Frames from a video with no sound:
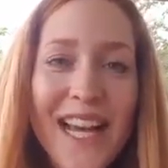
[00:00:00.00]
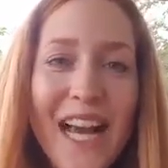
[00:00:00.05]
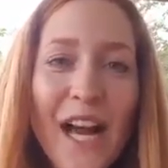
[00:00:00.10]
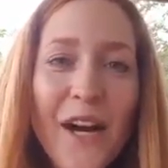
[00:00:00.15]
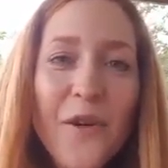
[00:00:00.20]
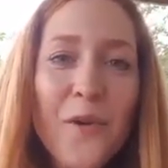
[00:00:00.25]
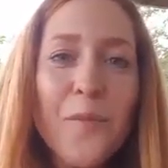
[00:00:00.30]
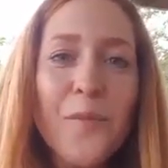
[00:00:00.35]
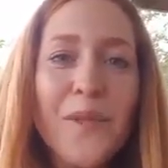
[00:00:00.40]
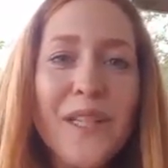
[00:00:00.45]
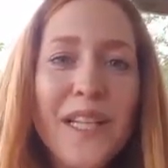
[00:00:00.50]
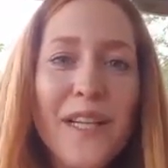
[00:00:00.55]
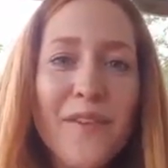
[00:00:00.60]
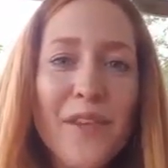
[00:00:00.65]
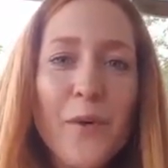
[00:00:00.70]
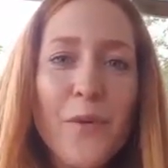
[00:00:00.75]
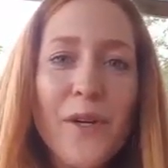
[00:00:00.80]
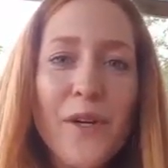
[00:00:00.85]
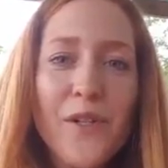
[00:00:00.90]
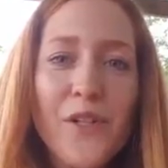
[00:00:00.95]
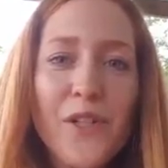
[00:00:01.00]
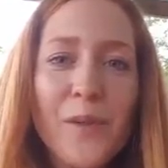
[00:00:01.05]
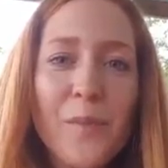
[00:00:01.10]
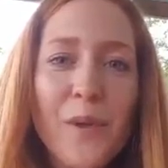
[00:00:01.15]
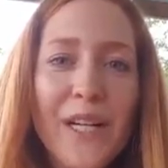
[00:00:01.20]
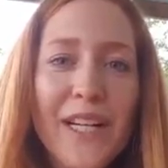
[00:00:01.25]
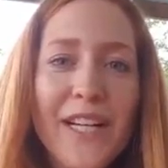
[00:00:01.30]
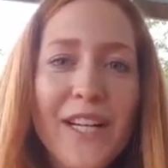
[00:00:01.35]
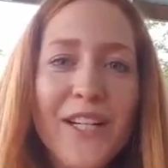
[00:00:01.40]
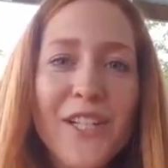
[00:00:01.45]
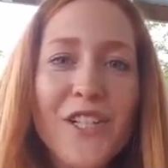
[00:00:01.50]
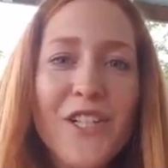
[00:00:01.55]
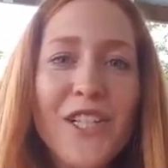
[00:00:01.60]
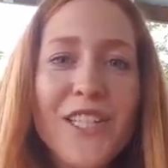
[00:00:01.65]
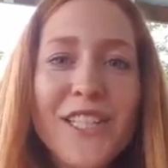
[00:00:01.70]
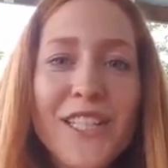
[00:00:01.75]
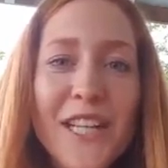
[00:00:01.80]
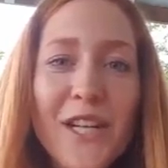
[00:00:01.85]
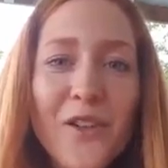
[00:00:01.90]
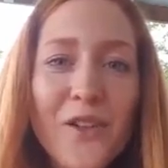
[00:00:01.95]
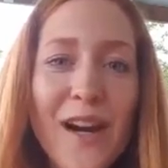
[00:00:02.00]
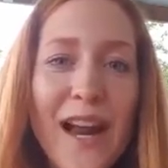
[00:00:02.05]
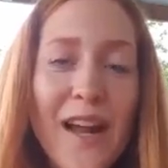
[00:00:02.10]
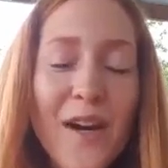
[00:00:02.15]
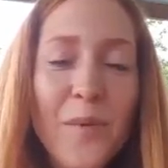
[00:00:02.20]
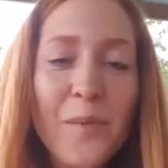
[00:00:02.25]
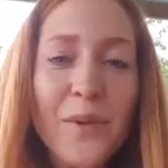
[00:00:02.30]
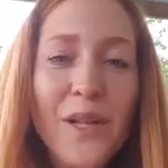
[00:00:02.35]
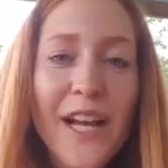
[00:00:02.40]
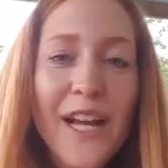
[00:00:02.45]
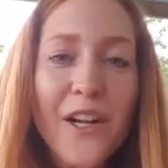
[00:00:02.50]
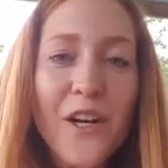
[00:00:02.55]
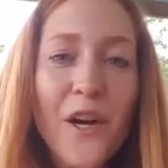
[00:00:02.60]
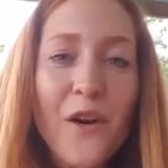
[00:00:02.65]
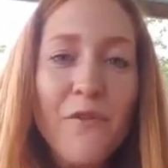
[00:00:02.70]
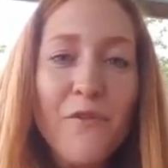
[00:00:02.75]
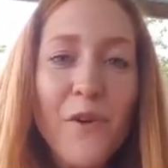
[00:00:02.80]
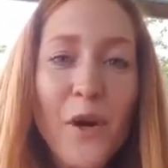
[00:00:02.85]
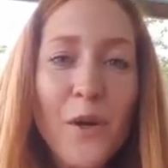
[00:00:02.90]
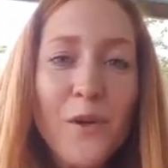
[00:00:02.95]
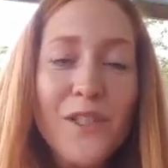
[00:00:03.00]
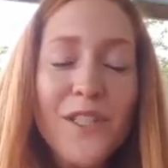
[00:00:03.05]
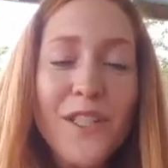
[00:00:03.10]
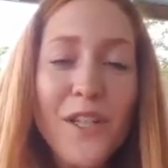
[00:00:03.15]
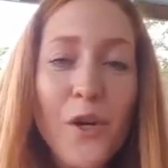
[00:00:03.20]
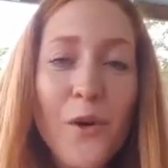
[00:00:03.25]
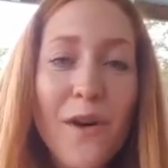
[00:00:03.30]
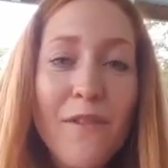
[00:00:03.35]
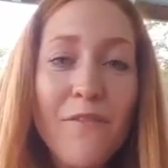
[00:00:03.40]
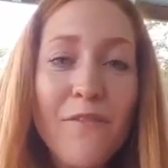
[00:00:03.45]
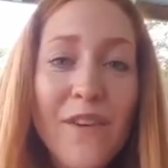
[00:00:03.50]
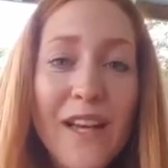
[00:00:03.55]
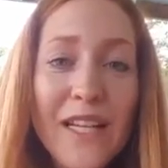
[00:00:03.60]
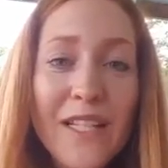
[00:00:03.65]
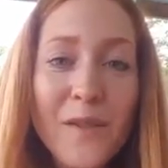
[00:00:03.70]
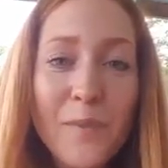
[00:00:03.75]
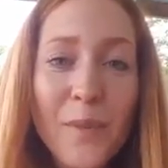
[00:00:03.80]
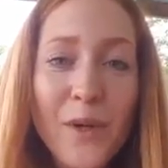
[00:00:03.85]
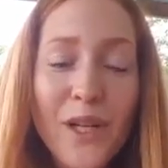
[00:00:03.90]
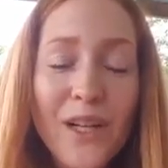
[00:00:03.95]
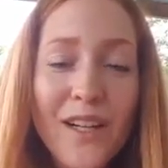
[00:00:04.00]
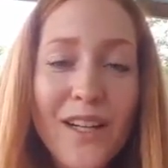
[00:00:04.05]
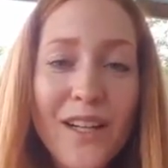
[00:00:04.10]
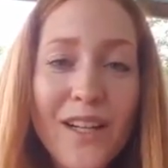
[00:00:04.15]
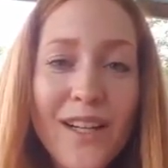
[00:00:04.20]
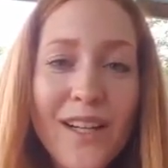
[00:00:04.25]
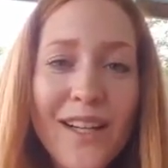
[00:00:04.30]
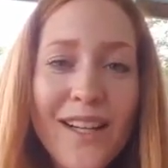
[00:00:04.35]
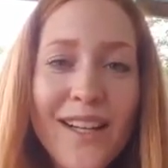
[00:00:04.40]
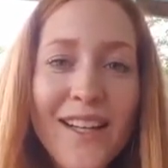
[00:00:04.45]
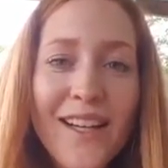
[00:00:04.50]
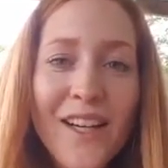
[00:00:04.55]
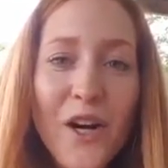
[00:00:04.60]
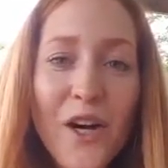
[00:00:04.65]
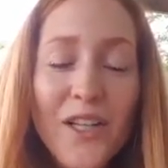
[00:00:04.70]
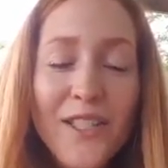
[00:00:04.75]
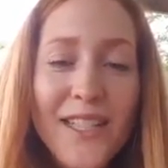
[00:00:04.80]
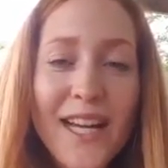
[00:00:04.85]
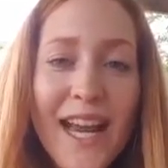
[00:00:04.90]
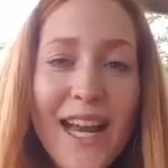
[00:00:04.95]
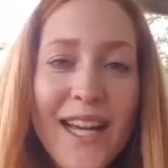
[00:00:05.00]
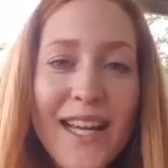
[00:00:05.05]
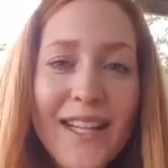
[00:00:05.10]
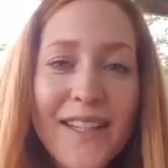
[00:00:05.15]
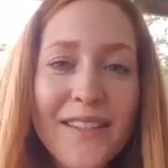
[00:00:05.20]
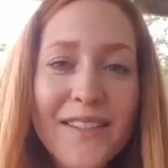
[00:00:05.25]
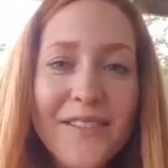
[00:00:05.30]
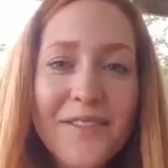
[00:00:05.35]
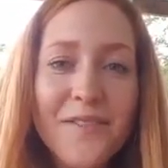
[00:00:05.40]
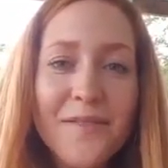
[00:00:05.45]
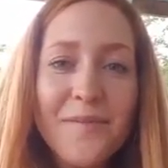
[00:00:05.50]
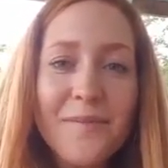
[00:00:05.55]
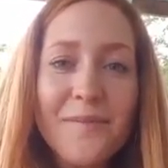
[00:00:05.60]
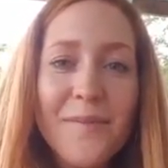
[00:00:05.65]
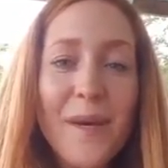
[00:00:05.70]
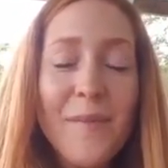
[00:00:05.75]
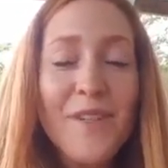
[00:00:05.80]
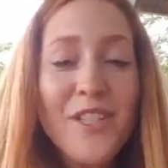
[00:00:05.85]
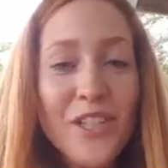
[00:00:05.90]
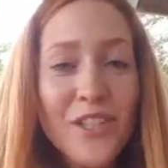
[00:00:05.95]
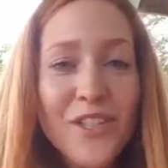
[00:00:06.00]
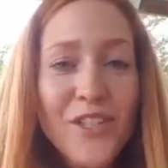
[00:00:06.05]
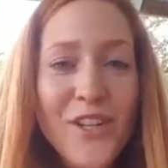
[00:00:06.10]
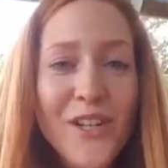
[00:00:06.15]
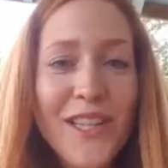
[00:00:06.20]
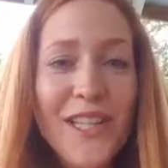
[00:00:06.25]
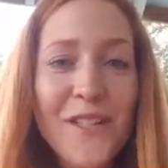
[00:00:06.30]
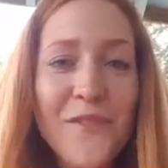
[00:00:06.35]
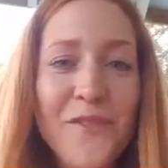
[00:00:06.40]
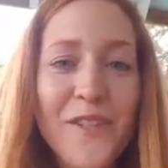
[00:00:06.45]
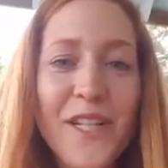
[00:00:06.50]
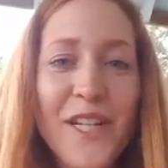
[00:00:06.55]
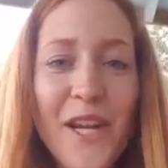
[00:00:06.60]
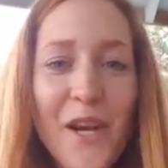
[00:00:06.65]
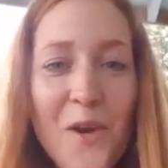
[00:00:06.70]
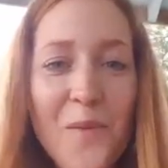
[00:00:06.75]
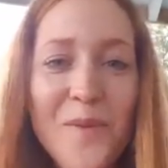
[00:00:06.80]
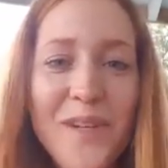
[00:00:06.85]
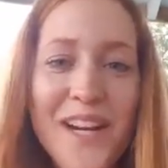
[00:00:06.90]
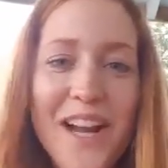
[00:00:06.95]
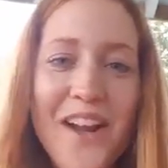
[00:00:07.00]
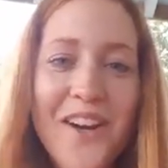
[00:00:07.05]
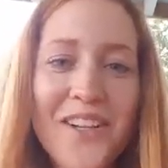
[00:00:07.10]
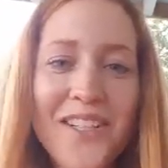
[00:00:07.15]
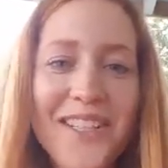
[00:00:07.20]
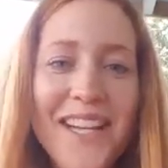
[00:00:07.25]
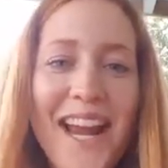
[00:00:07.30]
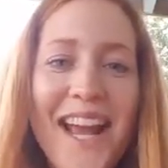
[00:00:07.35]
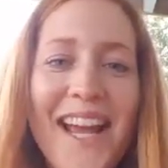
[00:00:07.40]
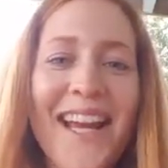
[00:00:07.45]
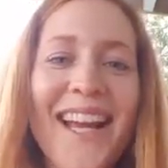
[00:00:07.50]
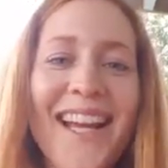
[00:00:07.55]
I don't believe that we were just put here to just sit around and play on our phones and go on Facebook all day. Maybe just during this video, but not all day.